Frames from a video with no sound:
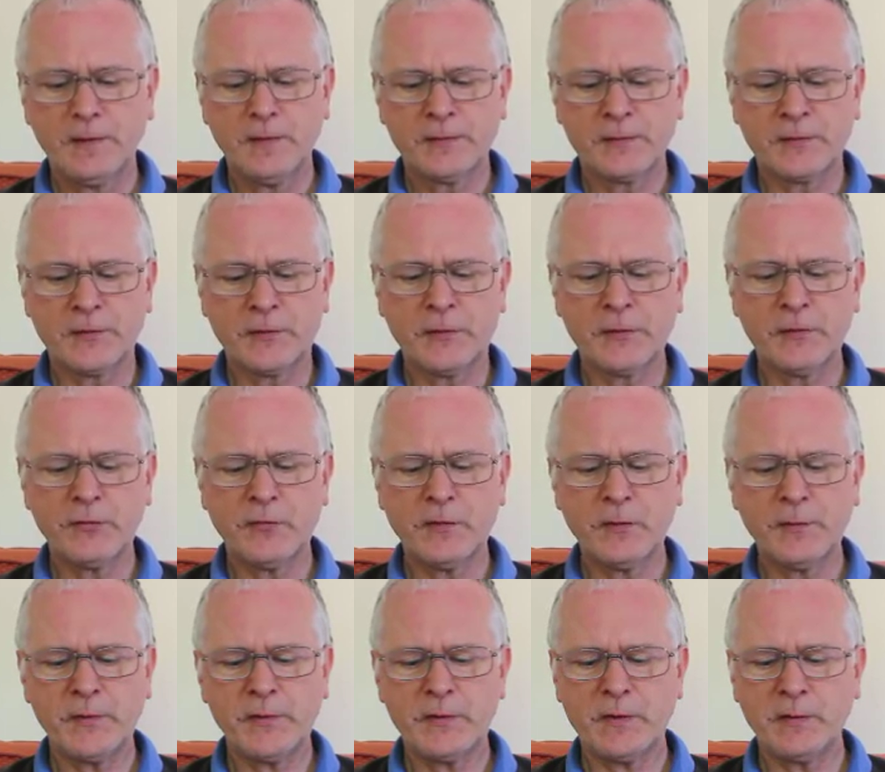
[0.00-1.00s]
The country
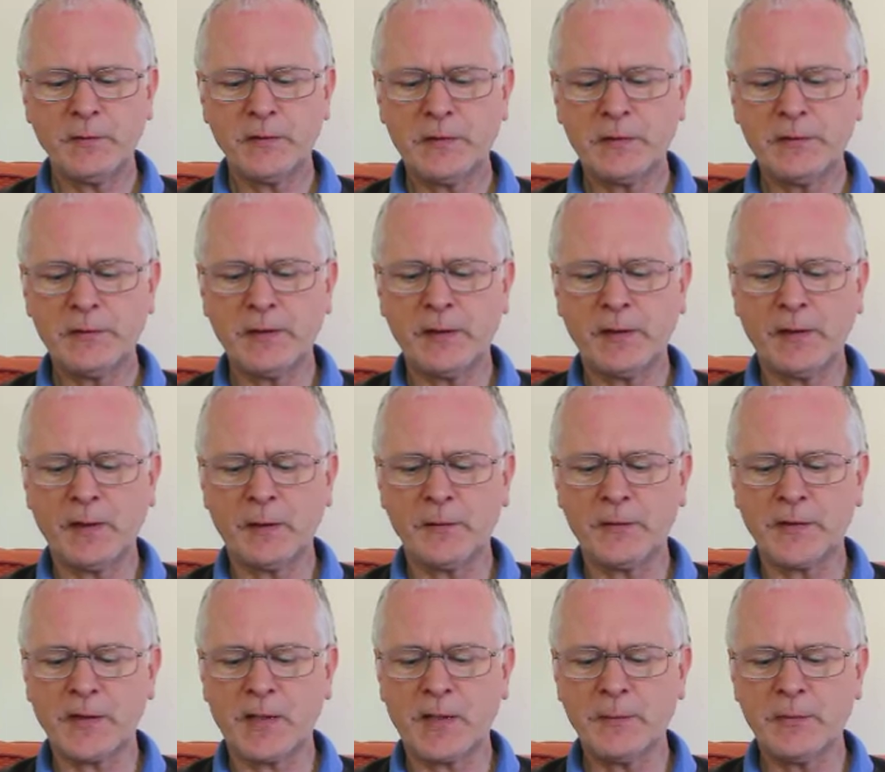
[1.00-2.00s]
which he was looking at
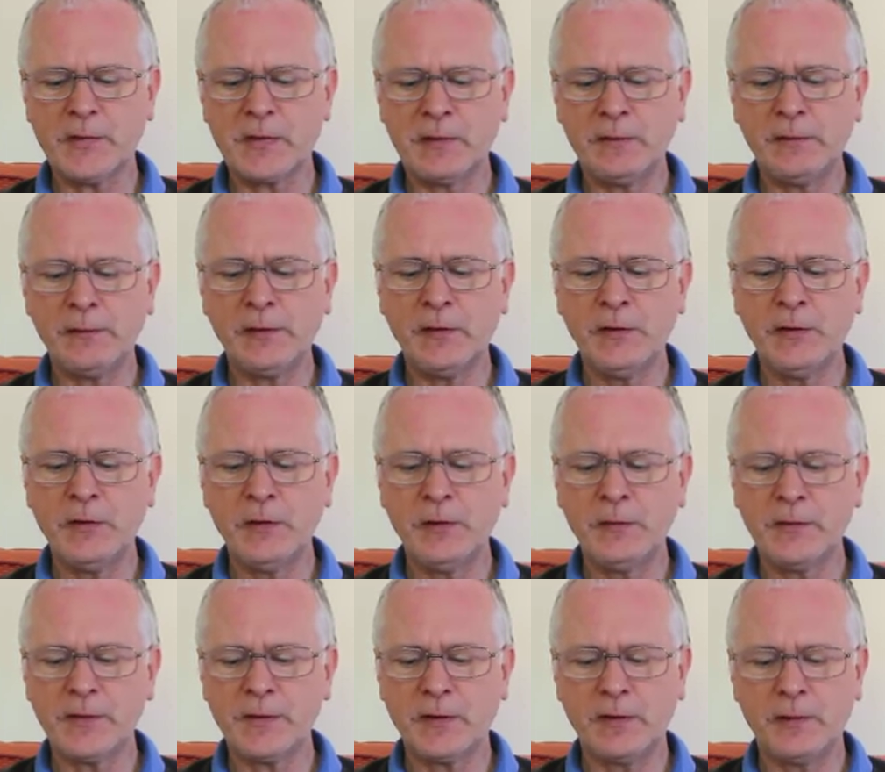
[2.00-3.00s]
was absolutely new
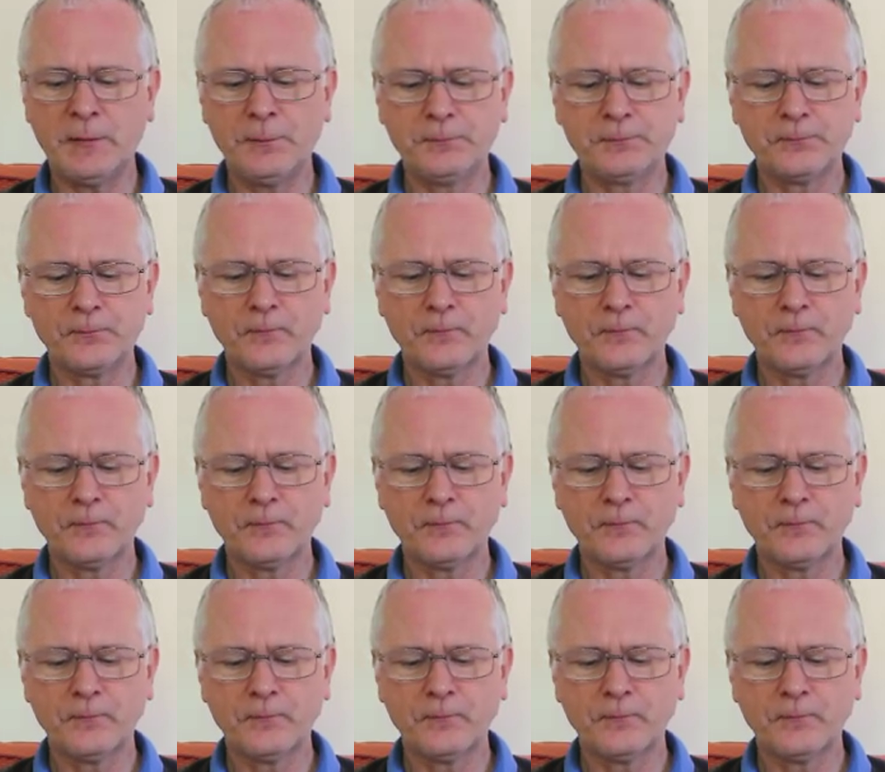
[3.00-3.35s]
to him.